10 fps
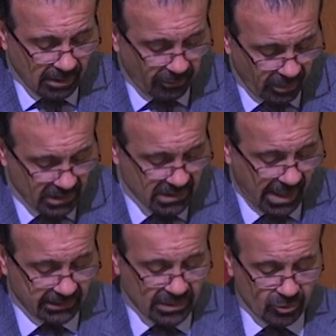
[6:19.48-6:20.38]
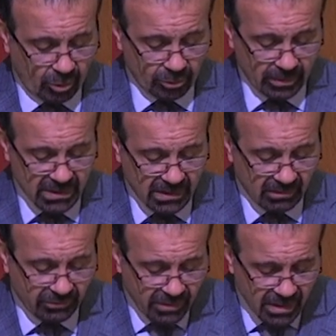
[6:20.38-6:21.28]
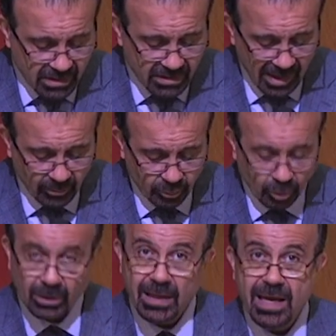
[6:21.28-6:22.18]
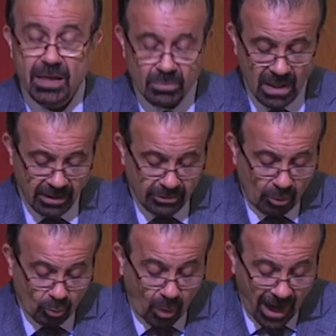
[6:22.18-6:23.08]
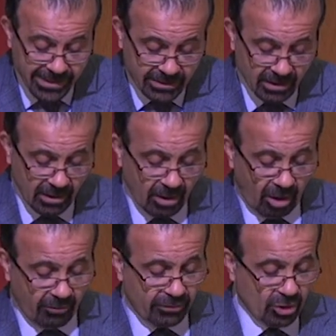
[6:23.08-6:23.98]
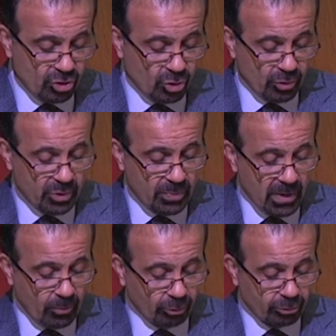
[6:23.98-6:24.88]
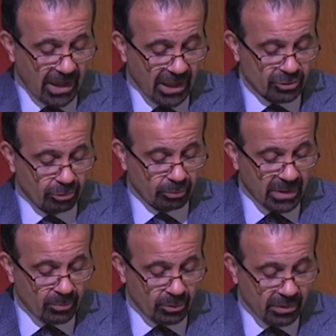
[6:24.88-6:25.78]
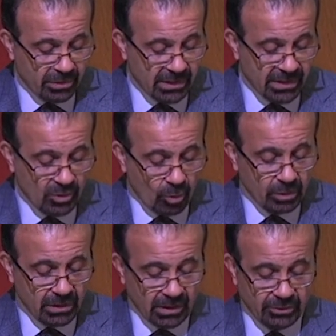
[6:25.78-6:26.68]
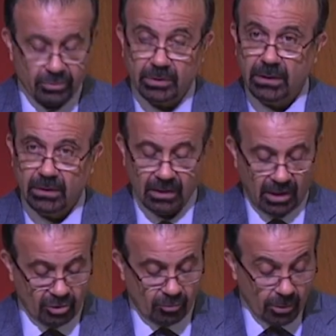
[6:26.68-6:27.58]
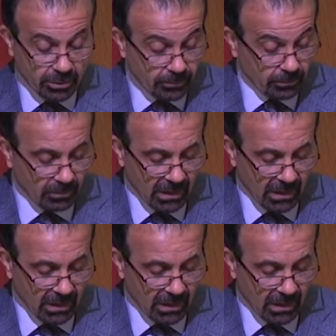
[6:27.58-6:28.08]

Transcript: the first Zionist Congress convened and proclaimed the right of the Jewish people to national rebirth in its own country, unquote.